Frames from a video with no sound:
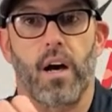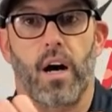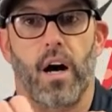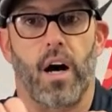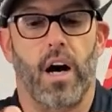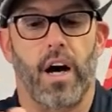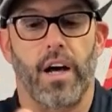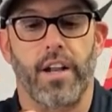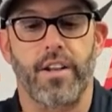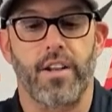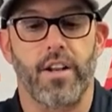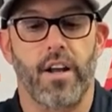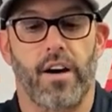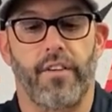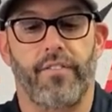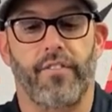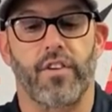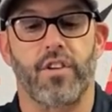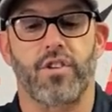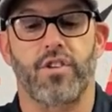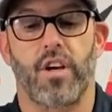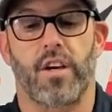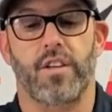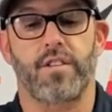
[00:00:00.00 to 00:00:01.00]
enough
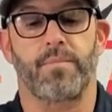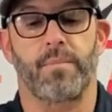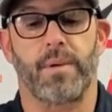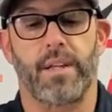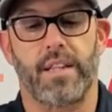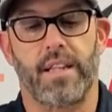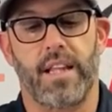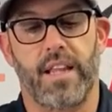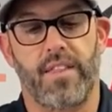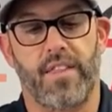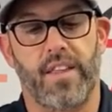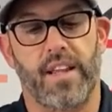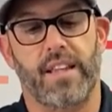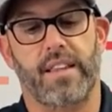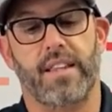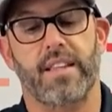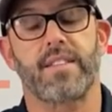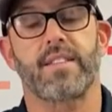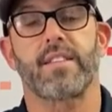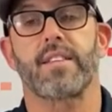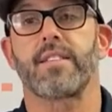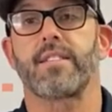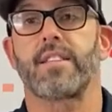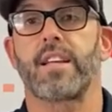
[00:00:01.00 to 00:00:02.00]
adjustment, and they think
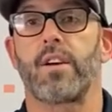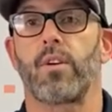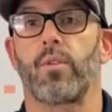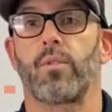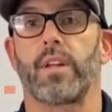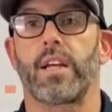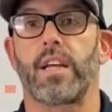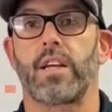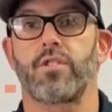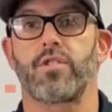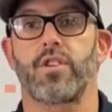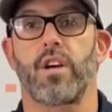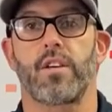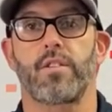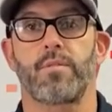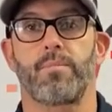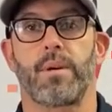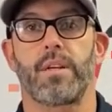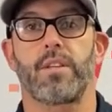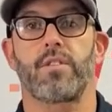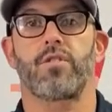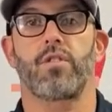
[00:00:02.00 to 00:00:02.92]
this is the only adjustment.